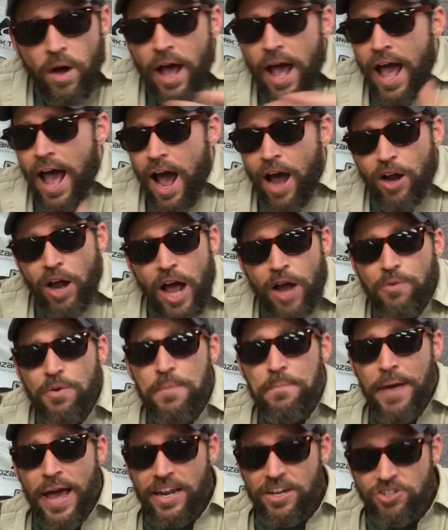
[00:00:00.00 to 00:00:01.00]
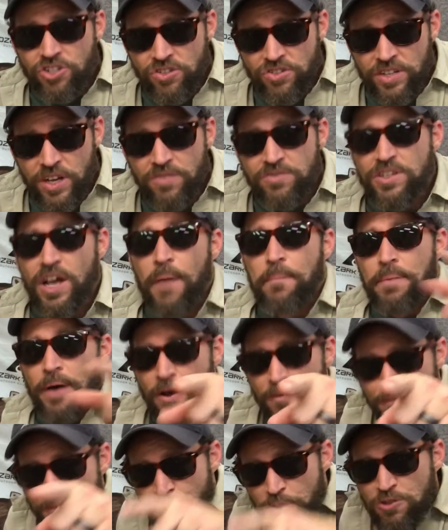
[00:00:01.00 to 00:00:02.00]
How do we bandage ourselves up?
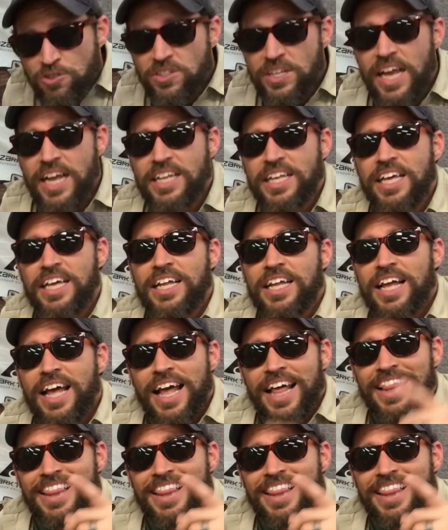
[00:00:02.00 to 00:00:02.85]
A first aid kit.